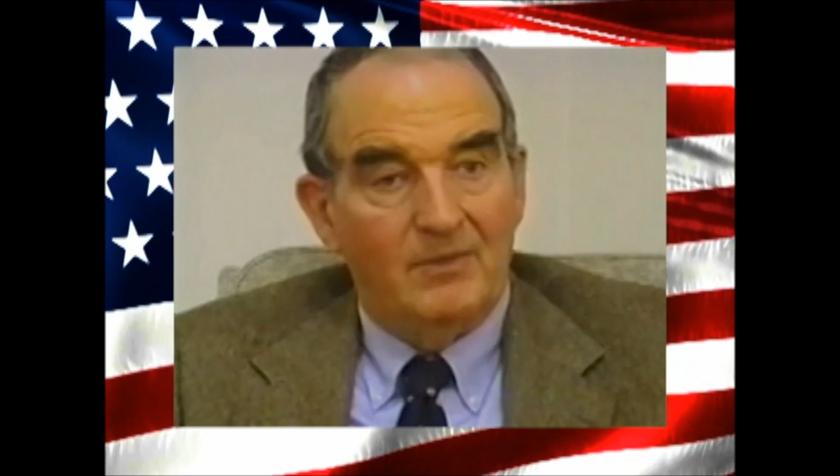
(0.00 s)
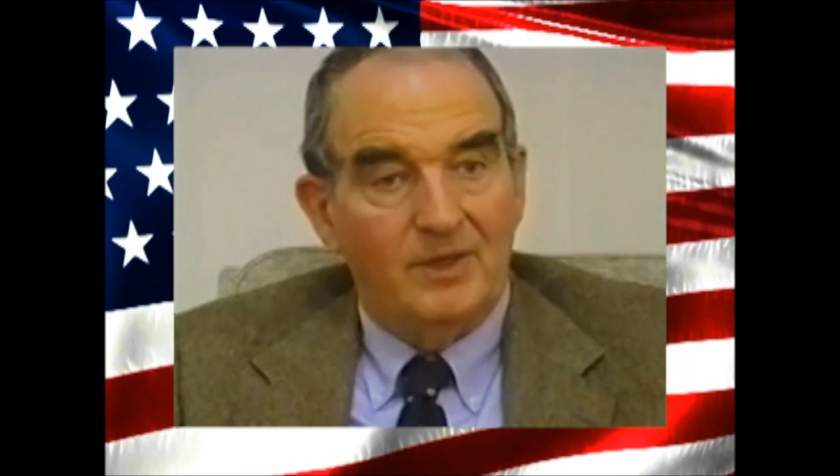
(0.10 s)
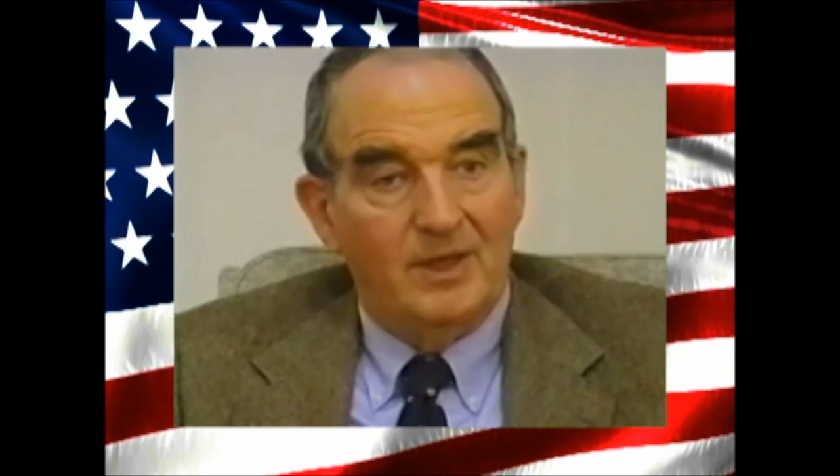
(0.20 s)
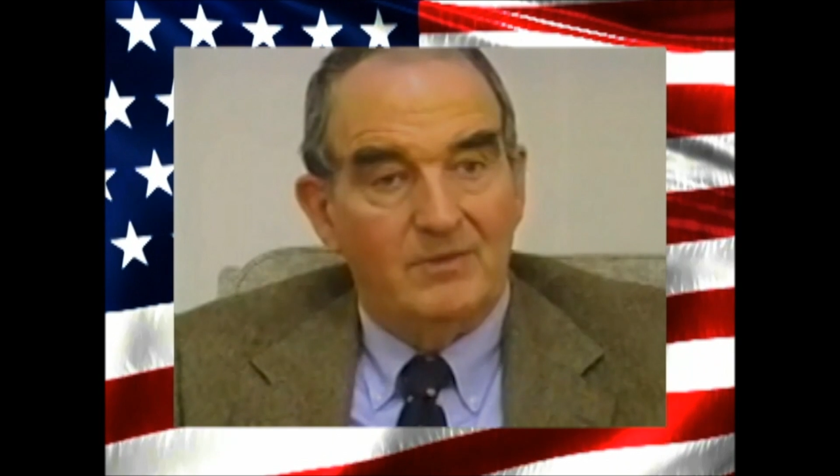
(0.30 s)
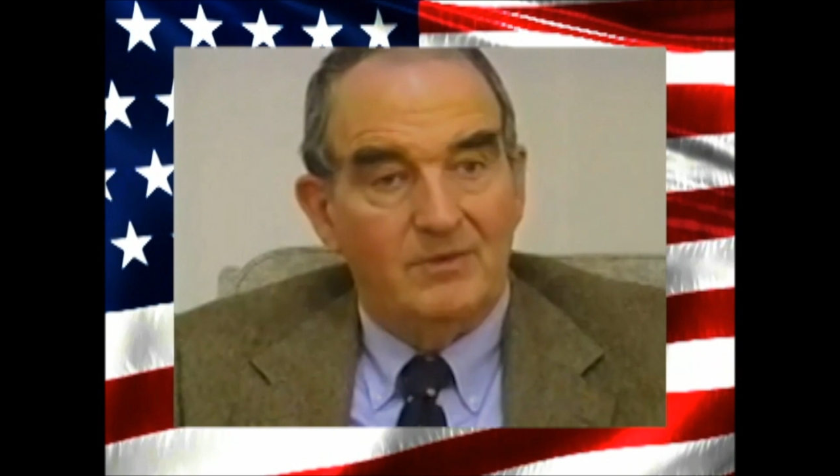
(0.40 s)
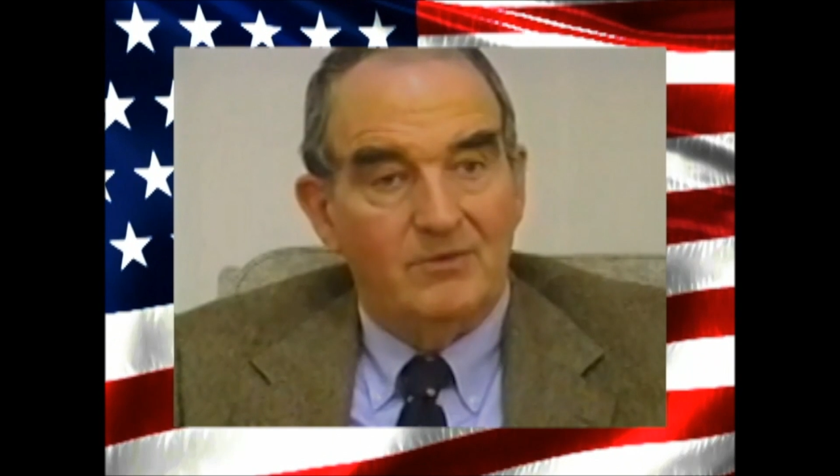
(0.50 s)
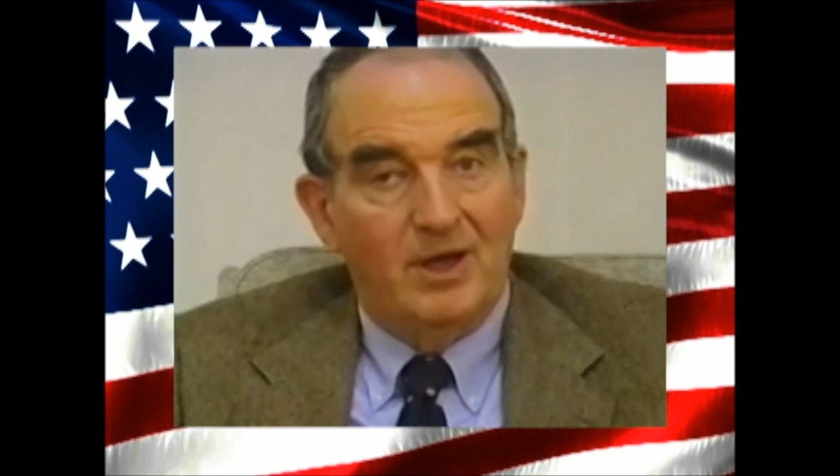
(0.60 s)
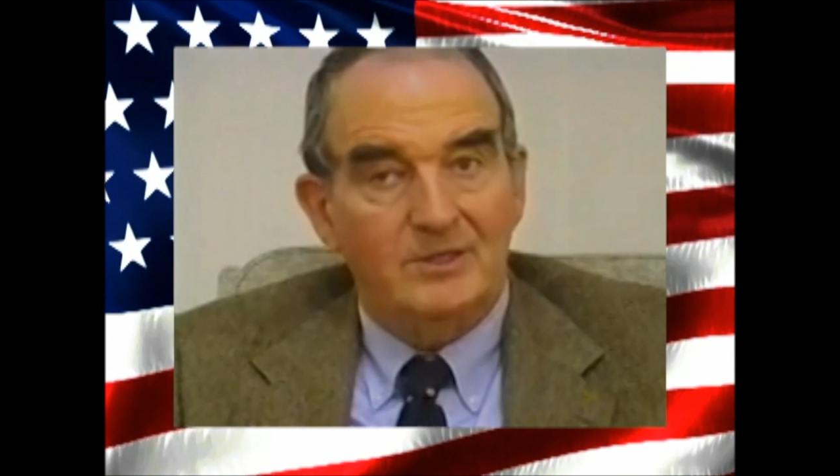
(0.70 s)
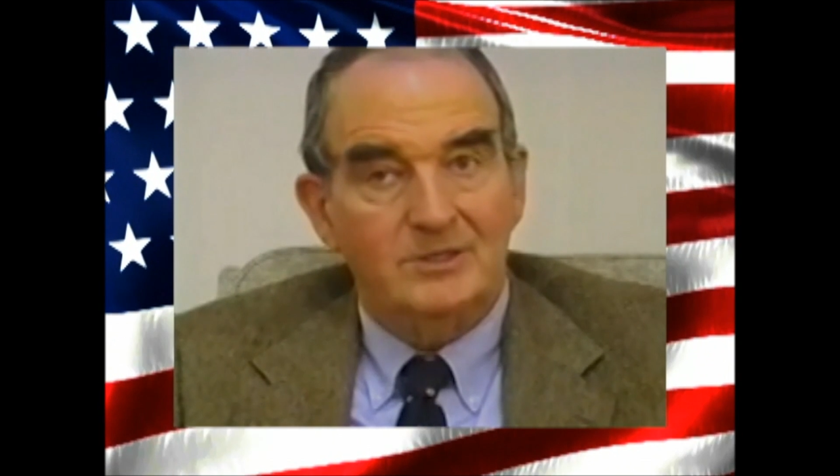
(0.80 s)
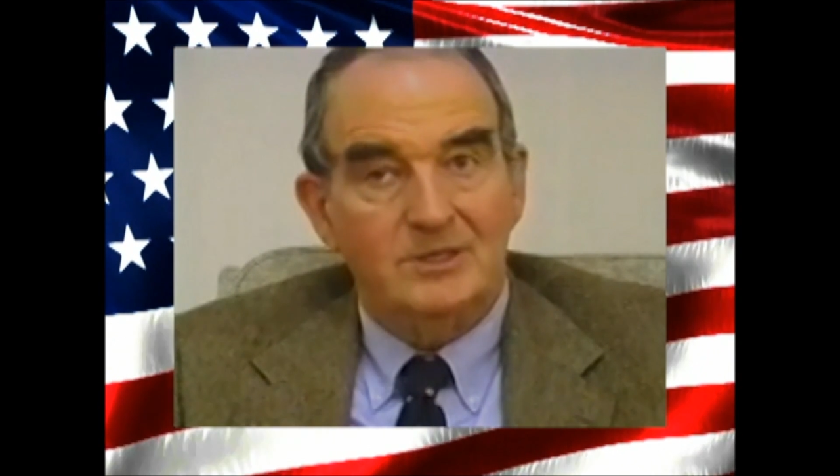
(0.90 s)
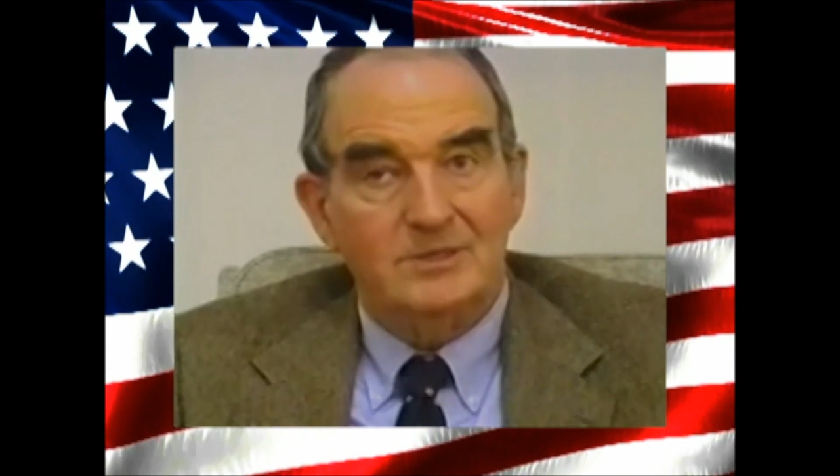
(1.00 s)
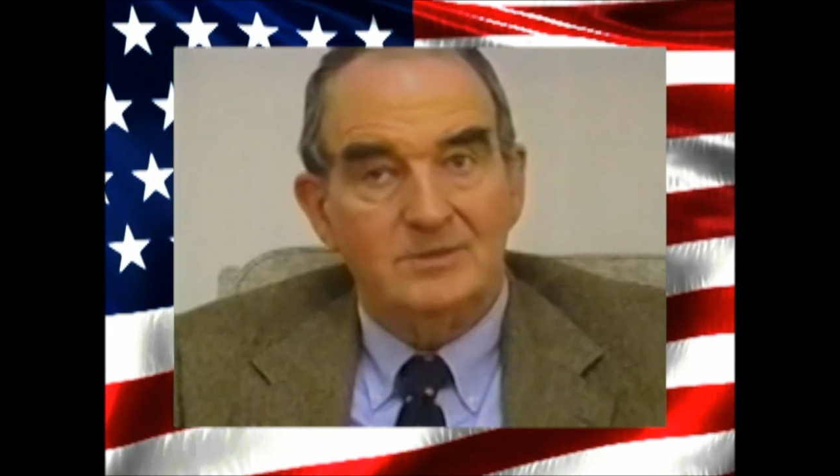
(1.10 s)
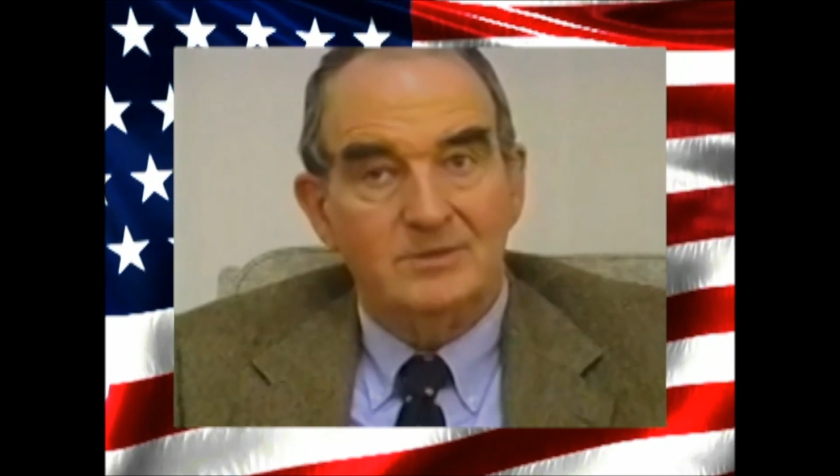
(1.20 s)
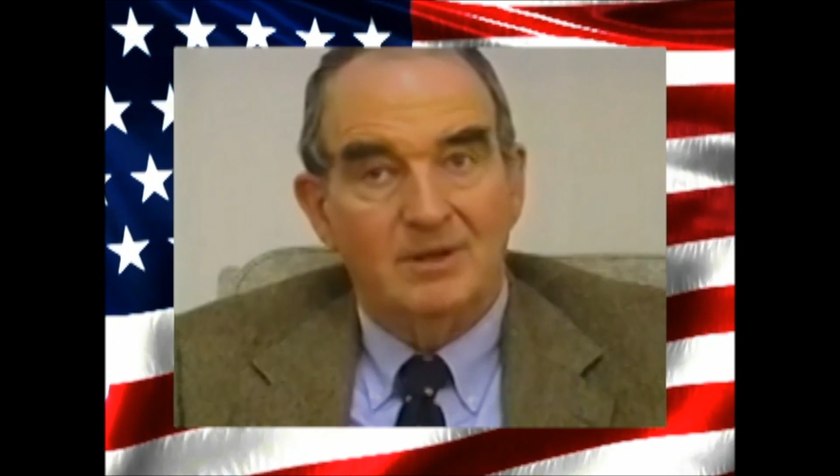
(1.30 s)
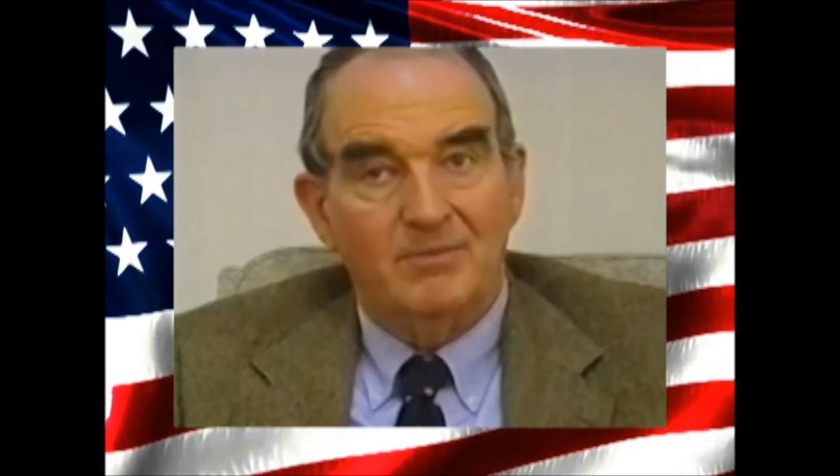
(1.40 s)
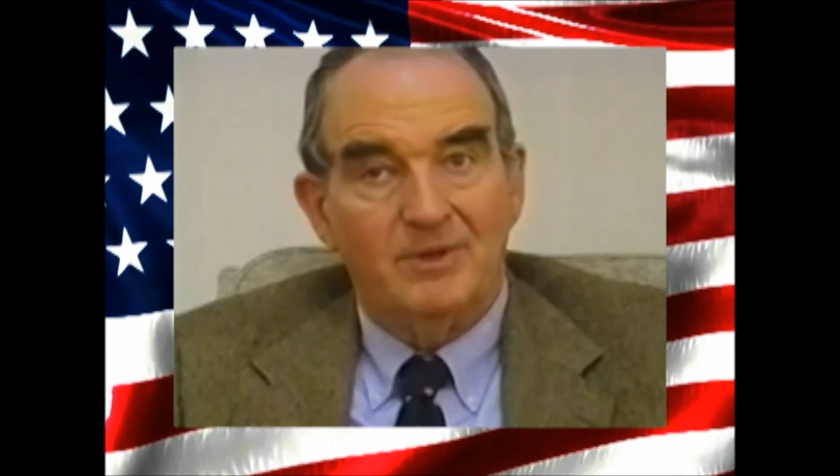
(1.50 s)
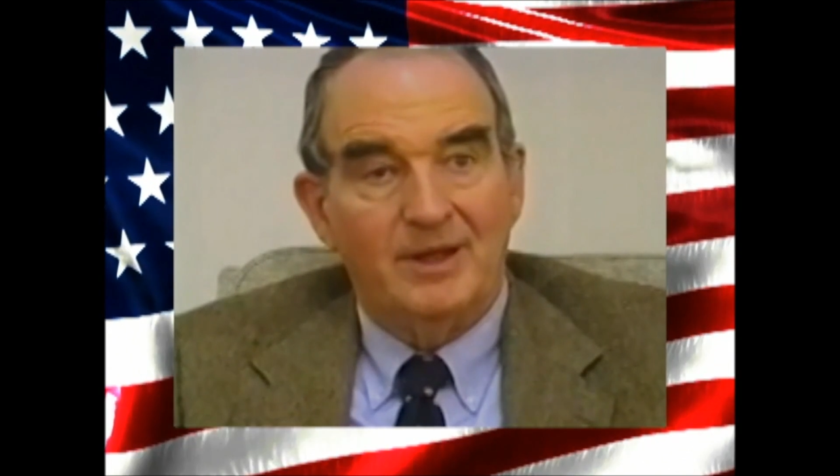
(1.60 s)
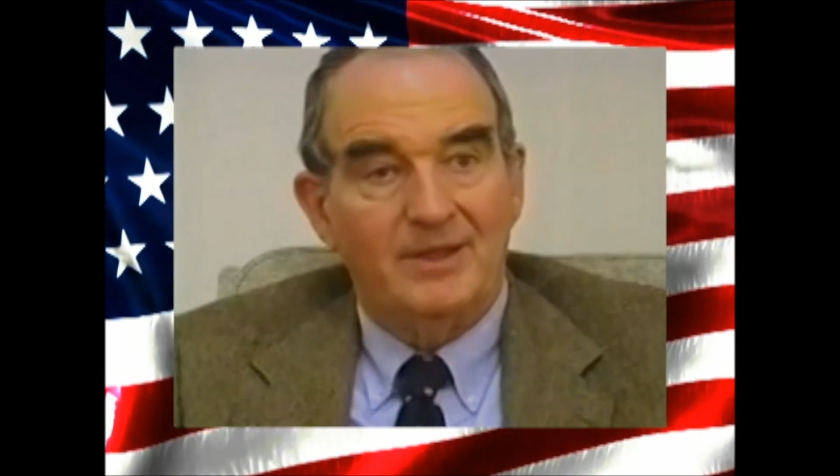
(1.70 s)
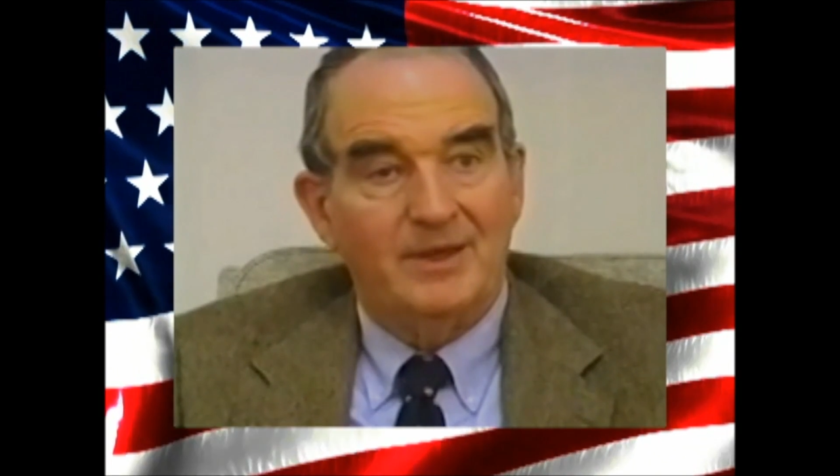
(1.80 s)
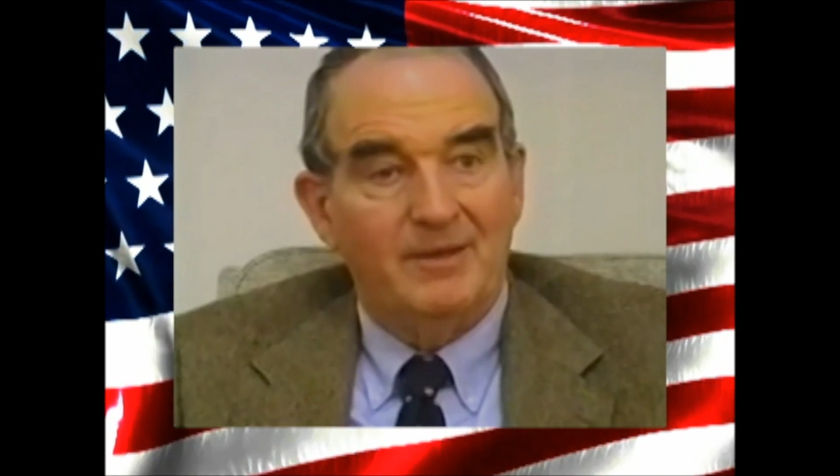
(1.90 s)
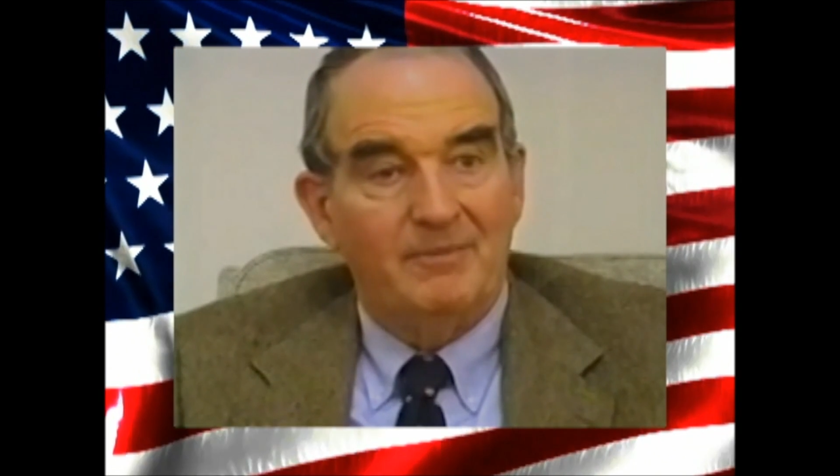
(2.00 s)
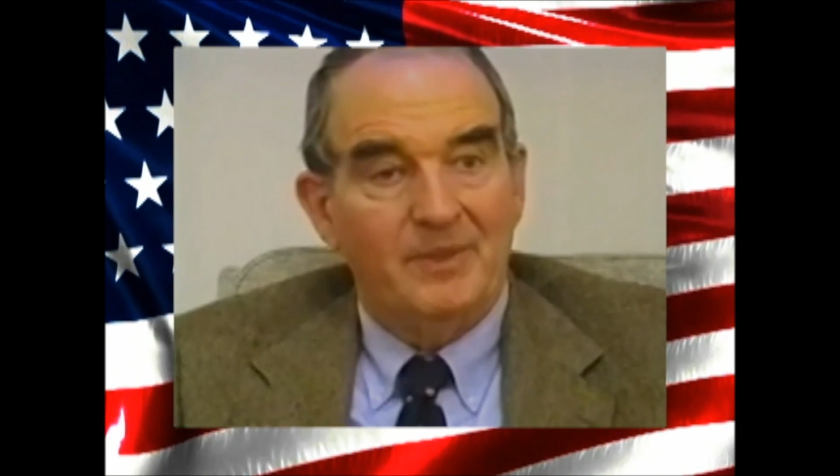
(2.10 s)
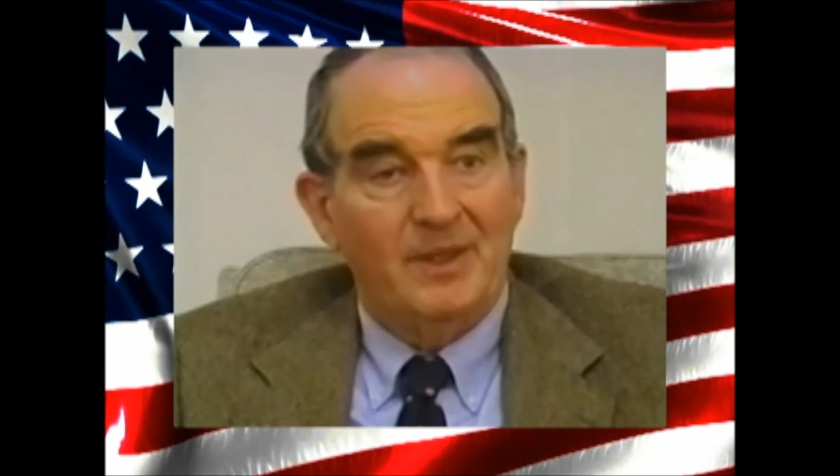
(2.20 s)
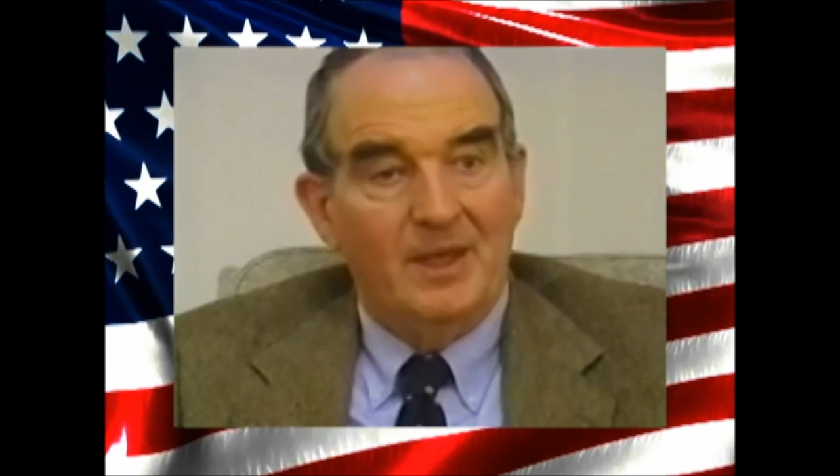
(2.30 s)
back at the end of the dry season or something like that.